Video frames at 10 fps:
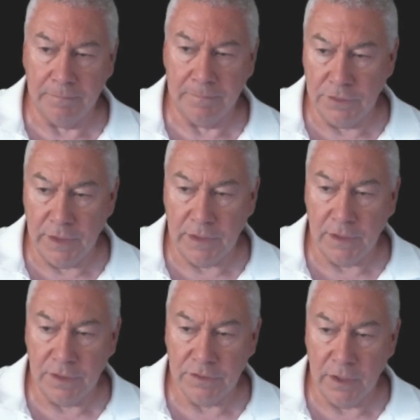So that
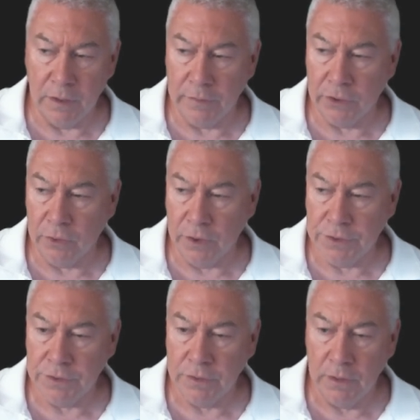takes care of a
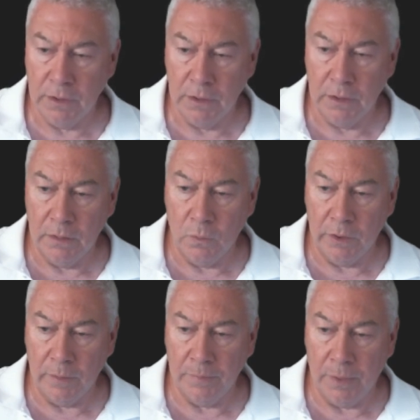cross where
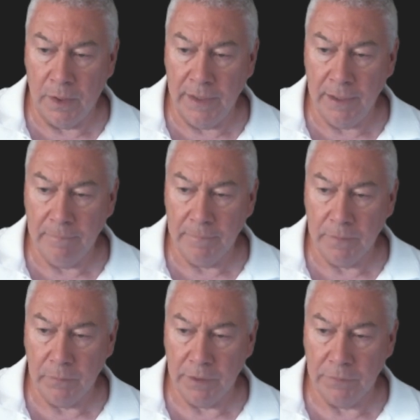I'm buying,
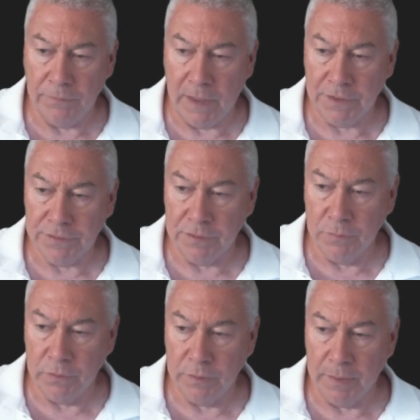where the fast has
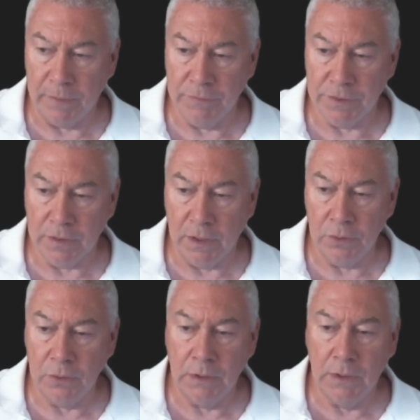moved above the
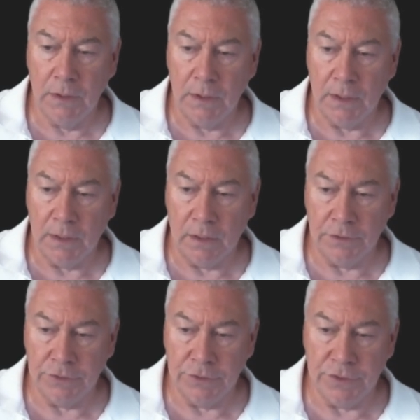slow. I'll
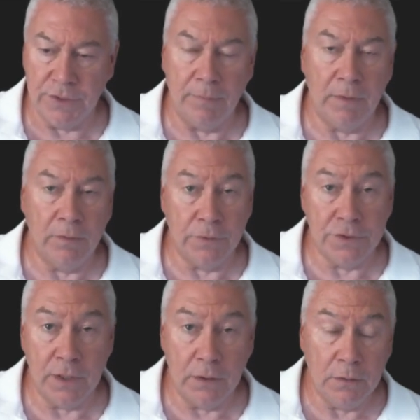just do the same thing for
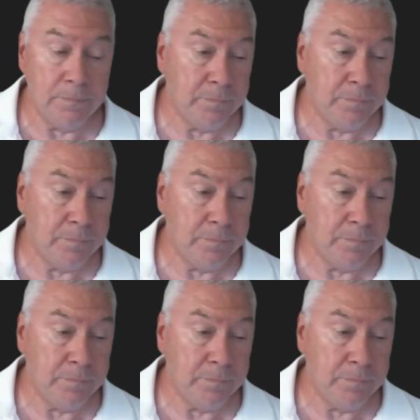sell.